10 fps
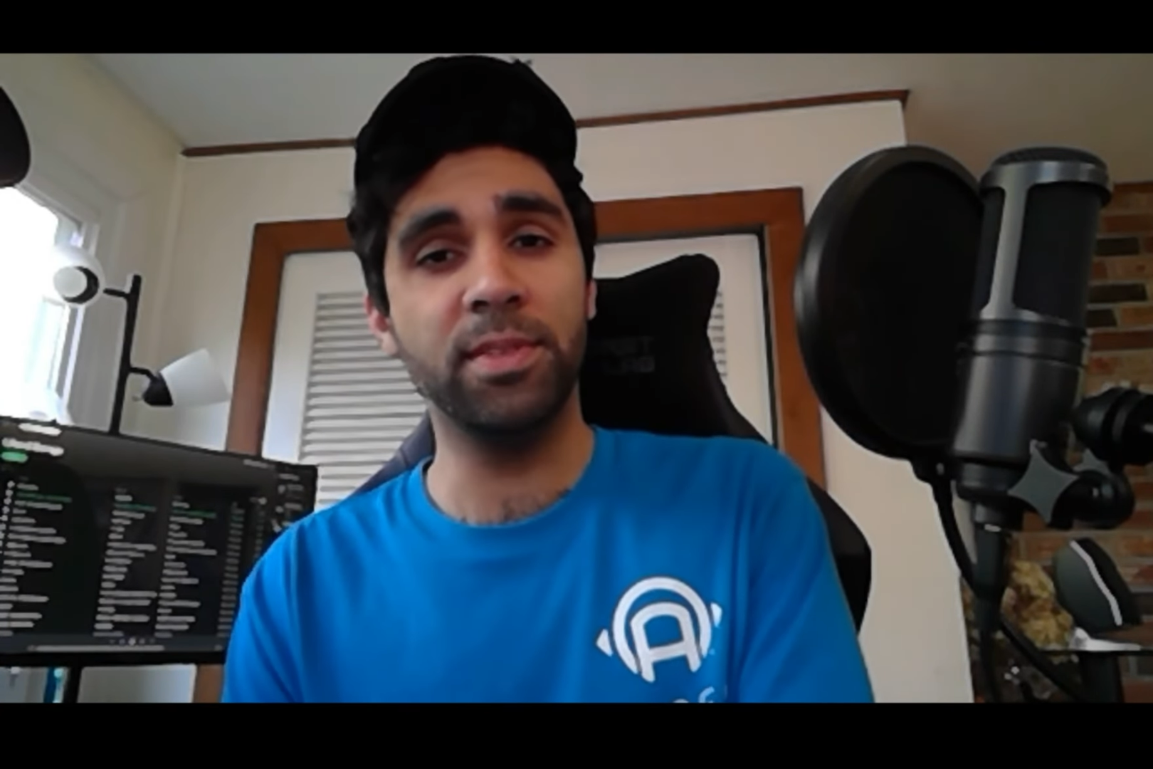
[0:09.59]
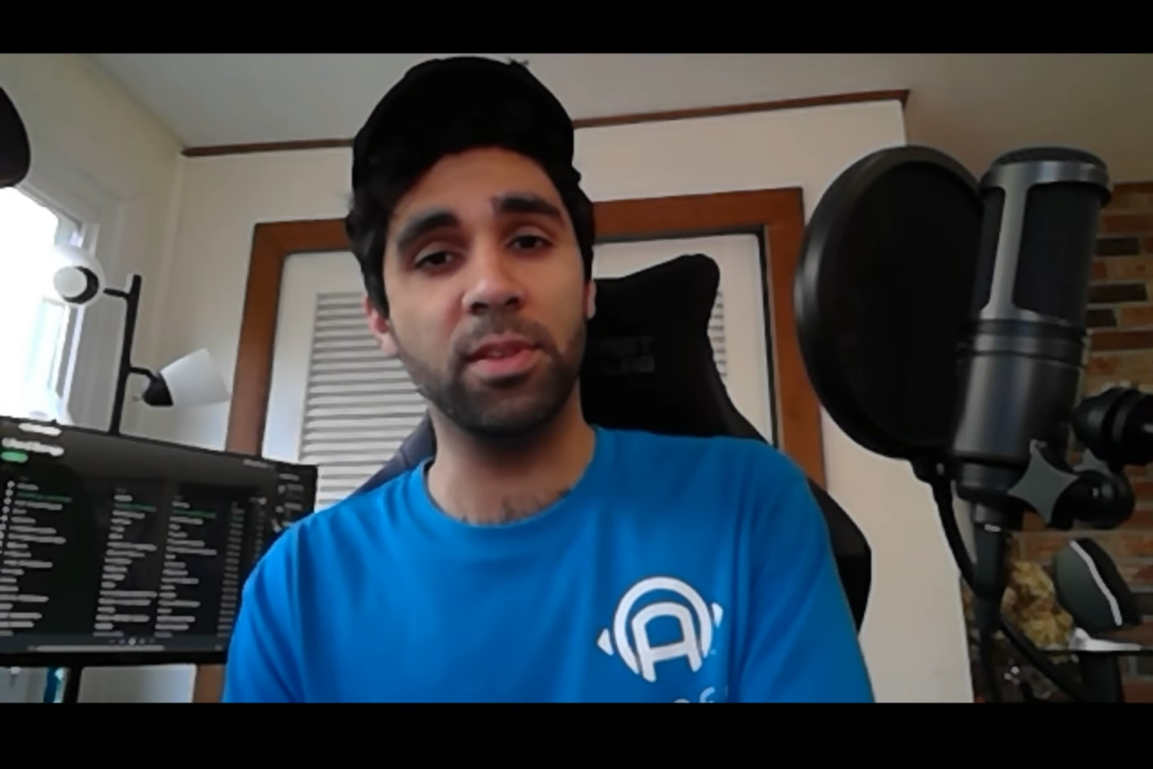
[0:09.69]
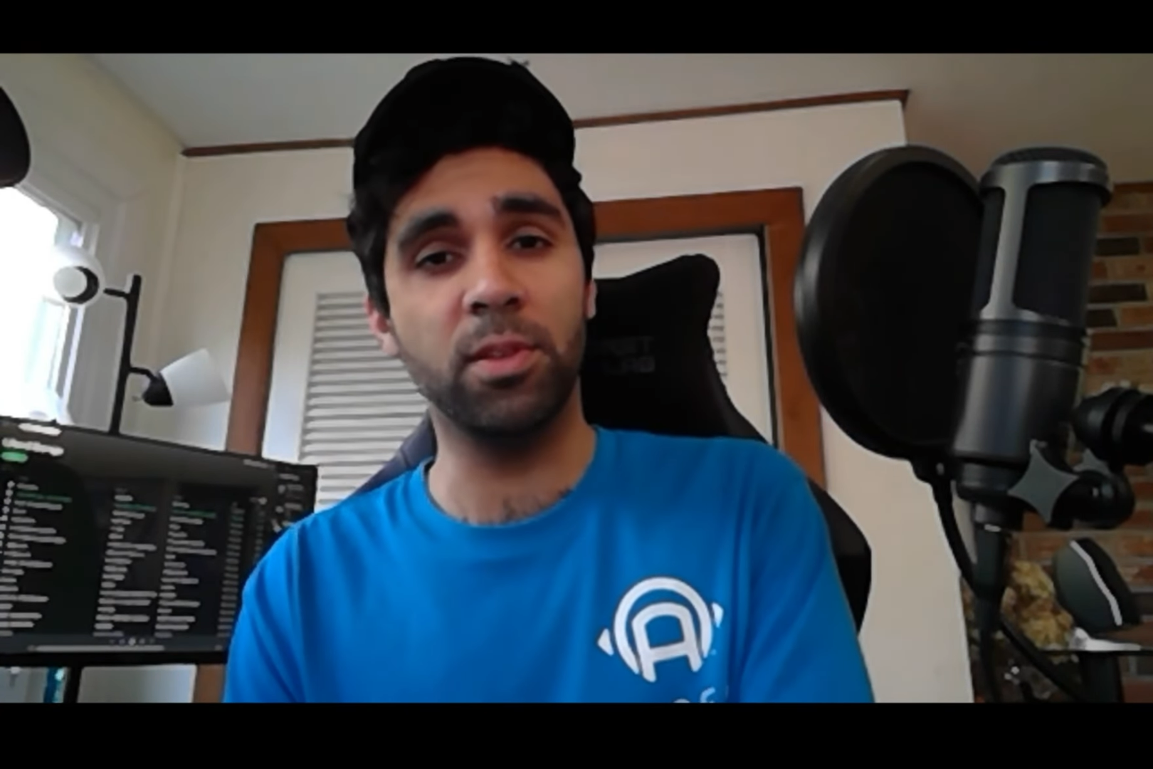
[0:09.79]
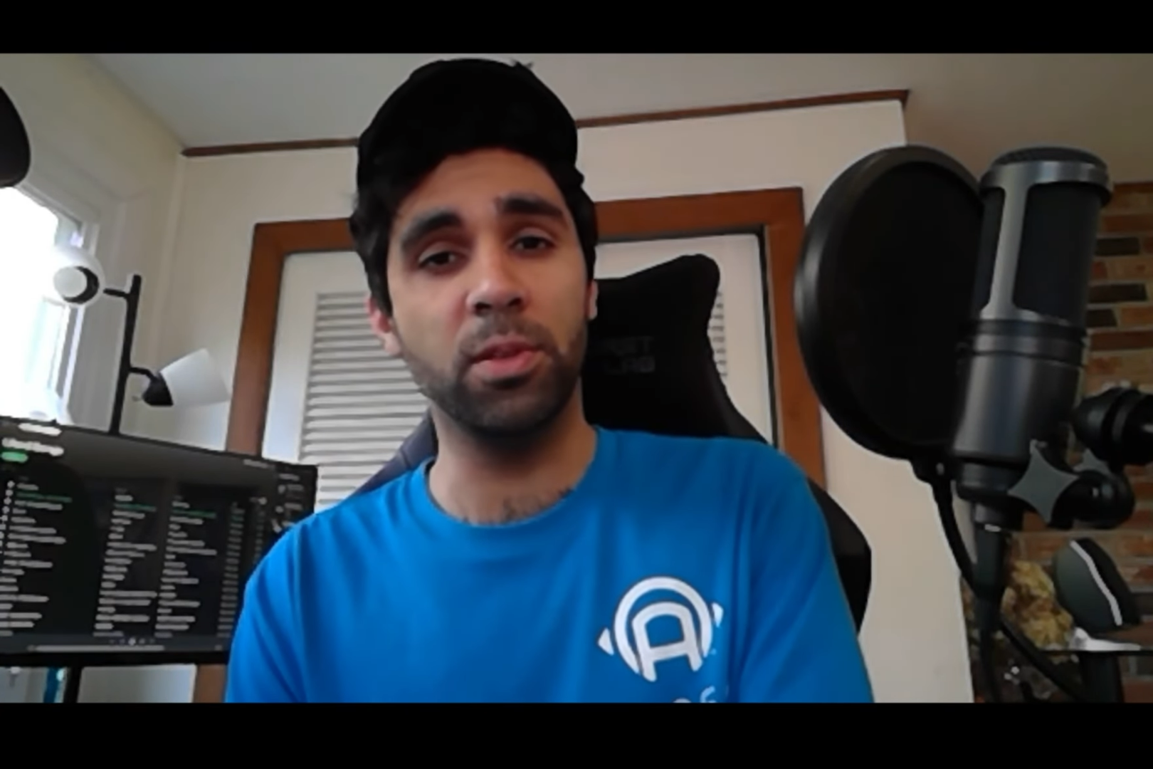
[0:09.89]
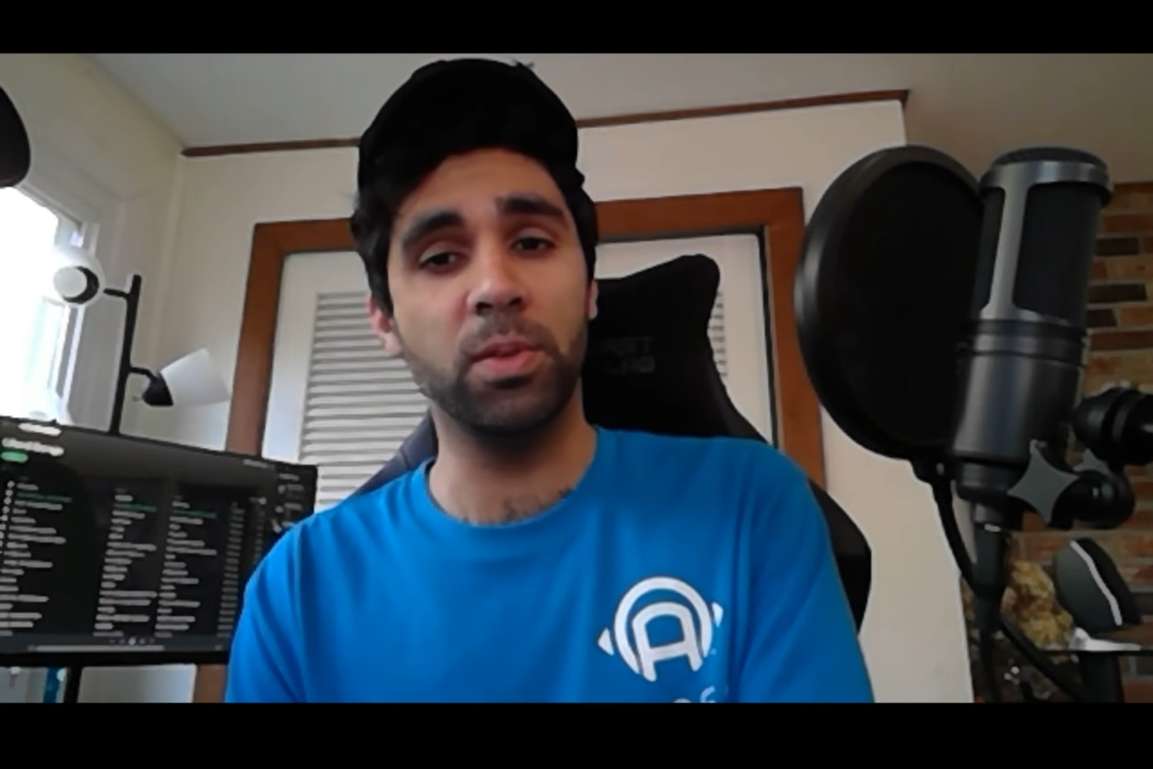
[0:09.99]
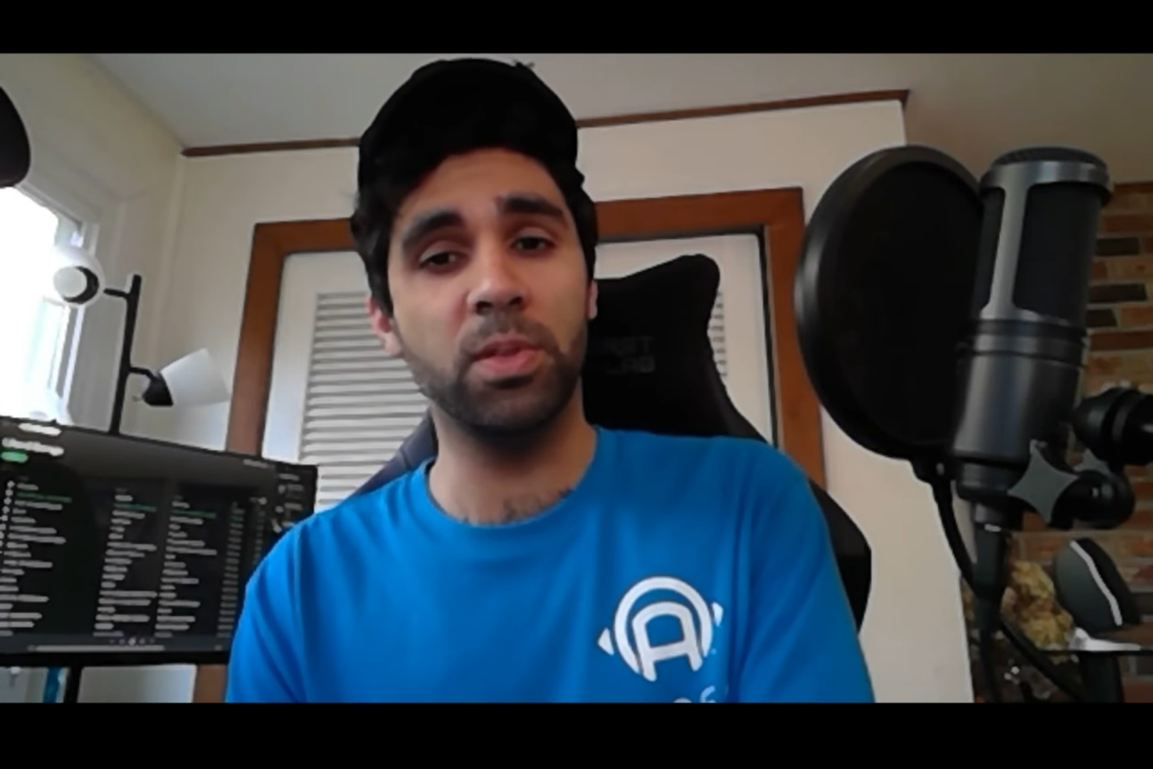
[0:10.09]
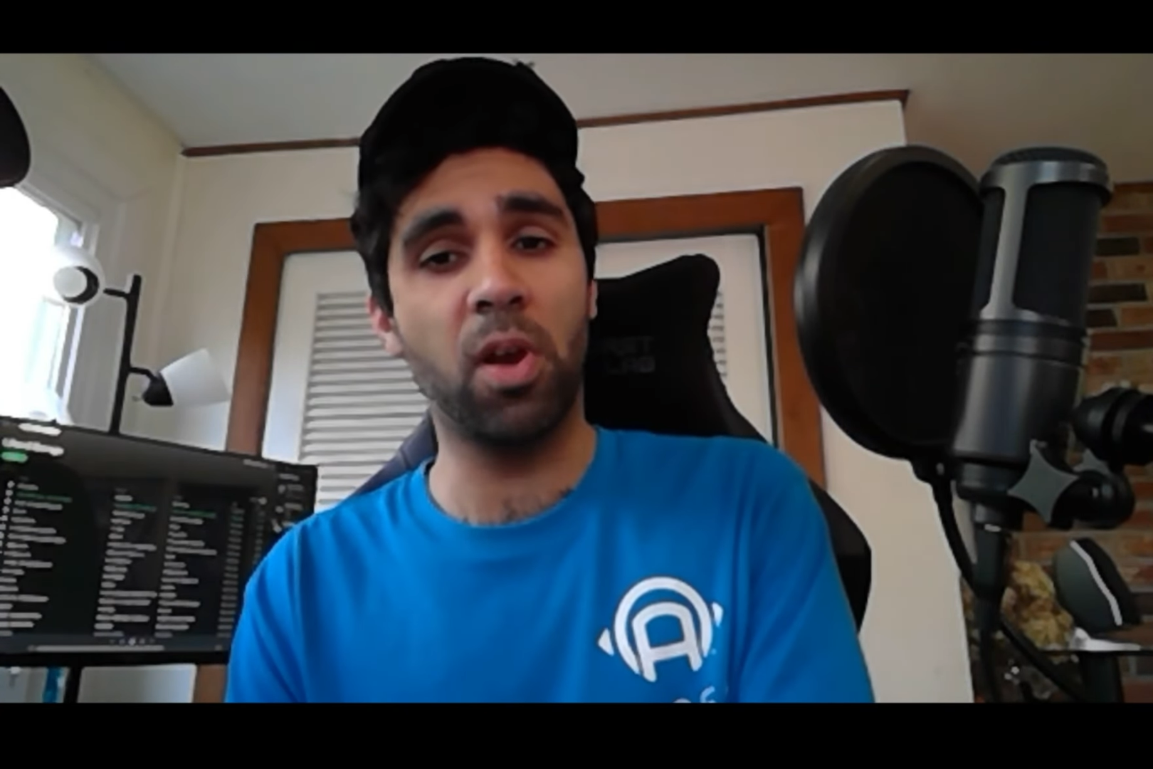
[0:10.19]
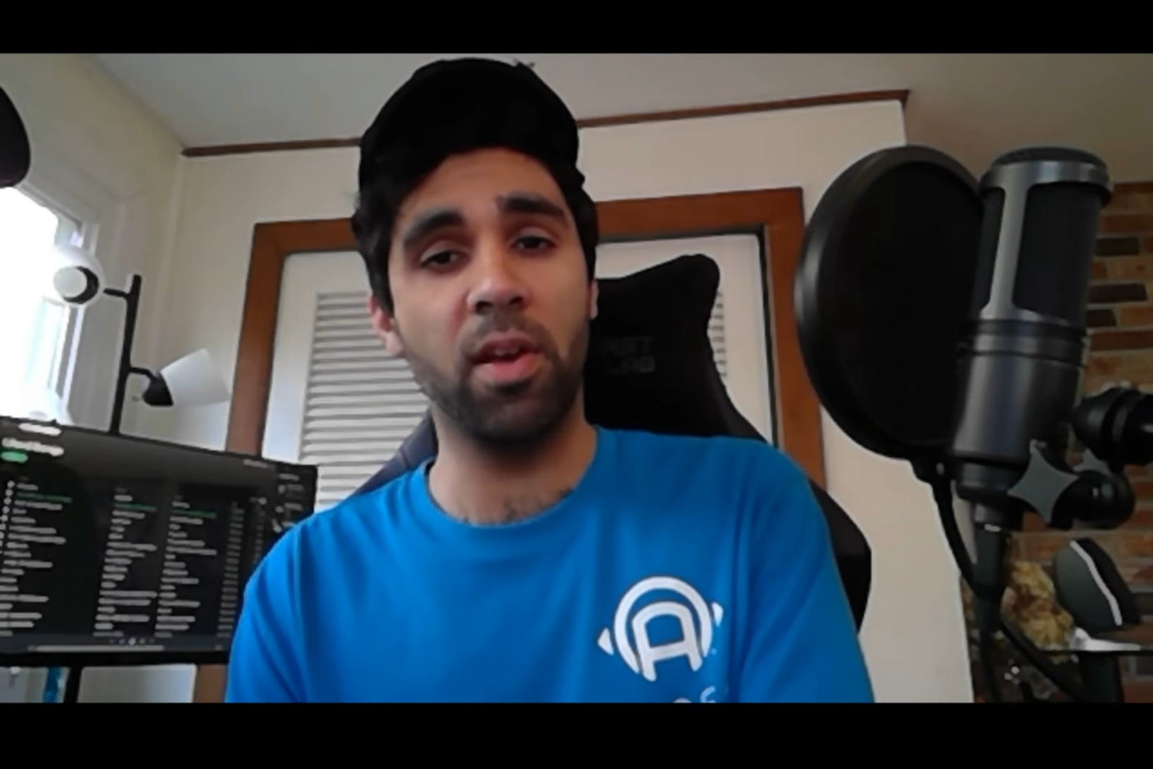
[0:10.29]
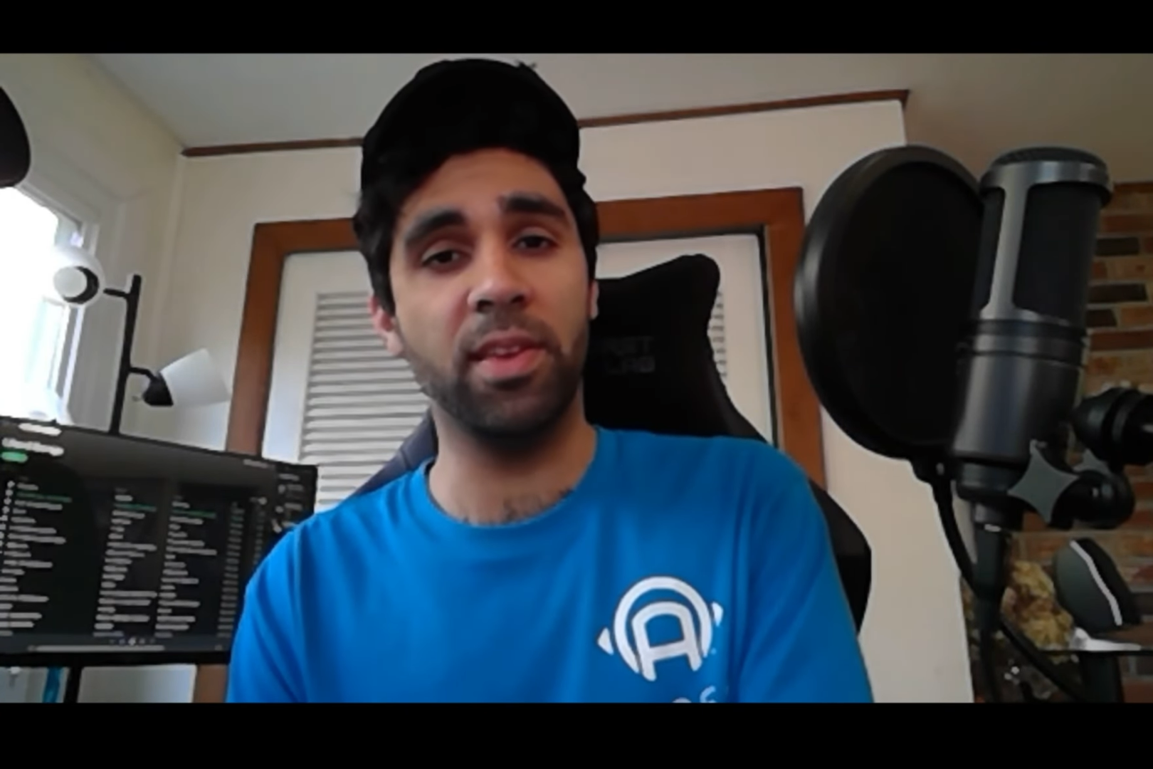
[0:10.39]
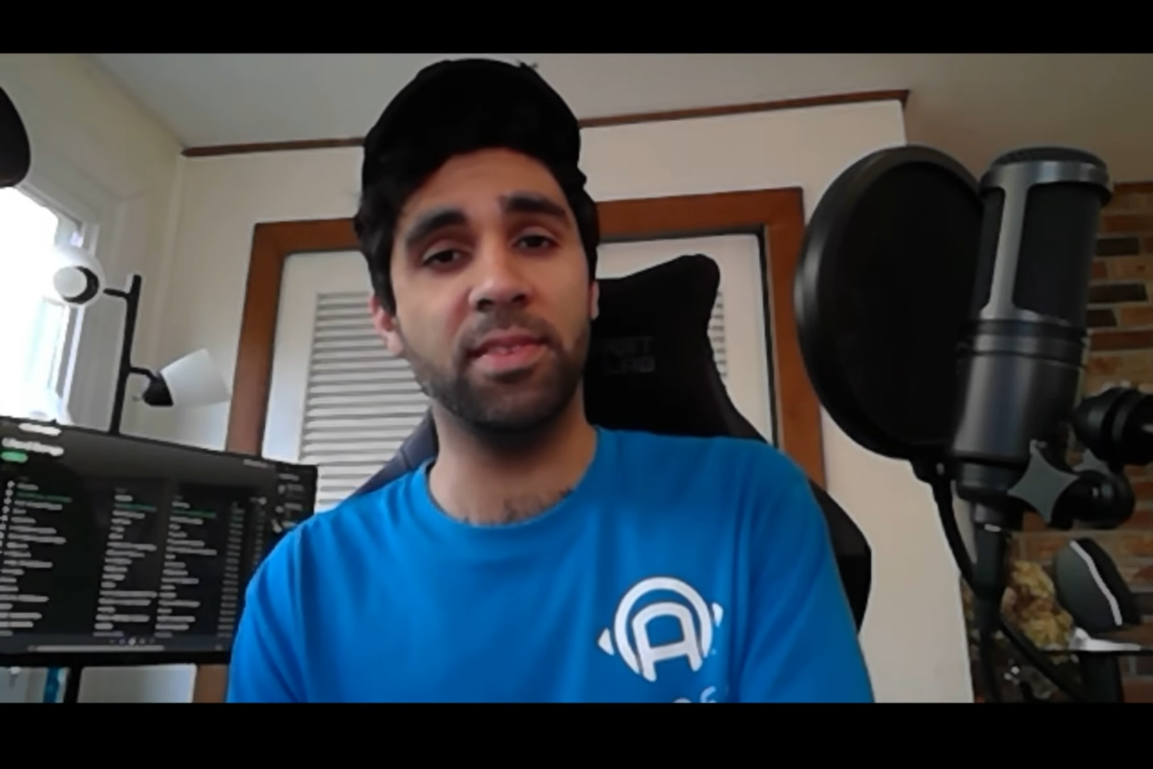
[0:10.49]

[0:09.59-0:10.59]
include talking